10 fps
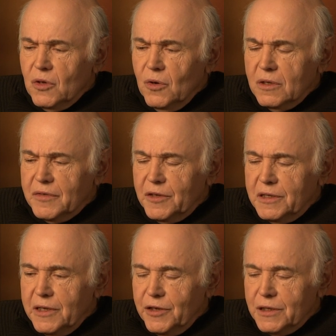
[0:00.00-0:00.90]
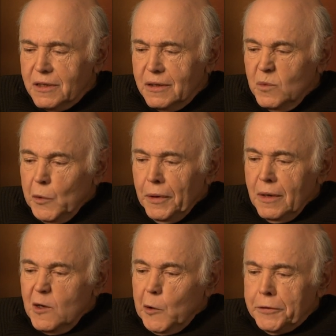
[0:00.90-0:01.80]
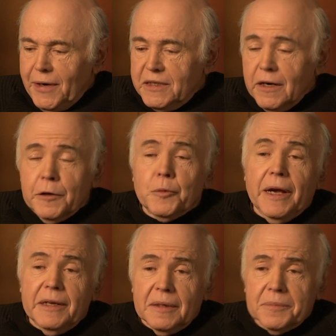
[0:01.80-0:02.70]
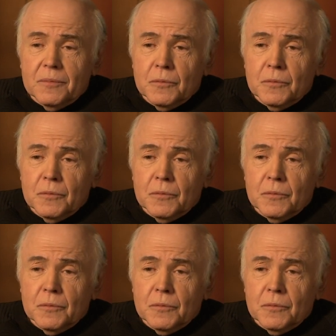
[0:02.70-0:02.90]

calls very seriously. So I started writing.